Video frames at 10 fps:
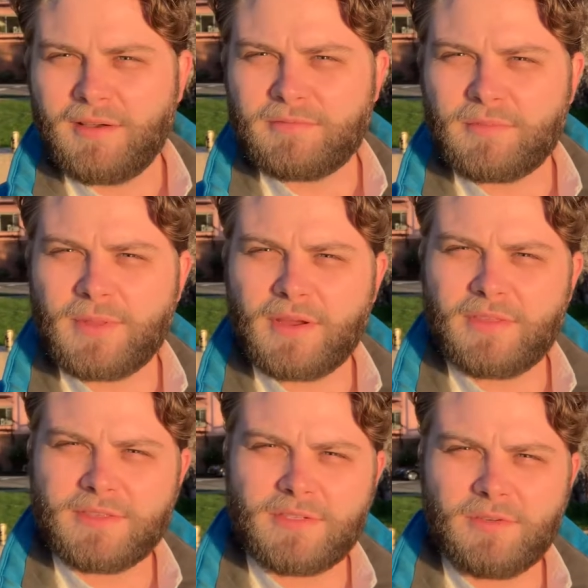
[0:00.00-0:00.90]
From there,
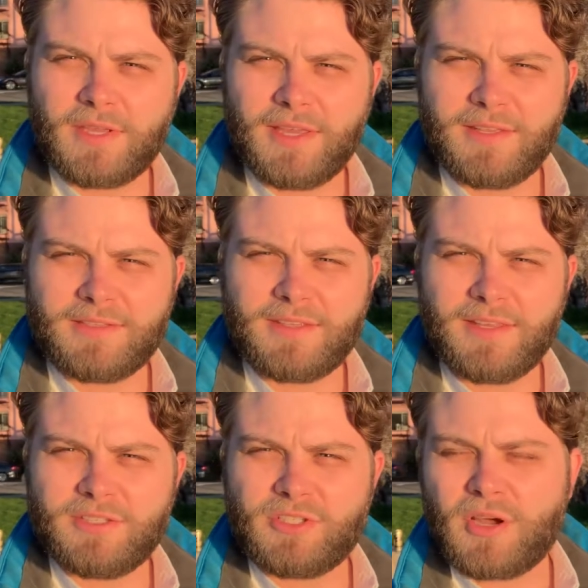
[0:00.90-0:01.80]
these two kids,
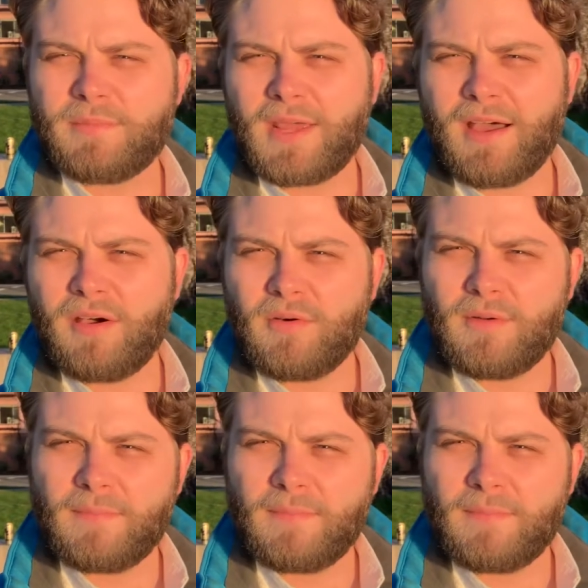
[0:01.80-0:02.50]
they jumped out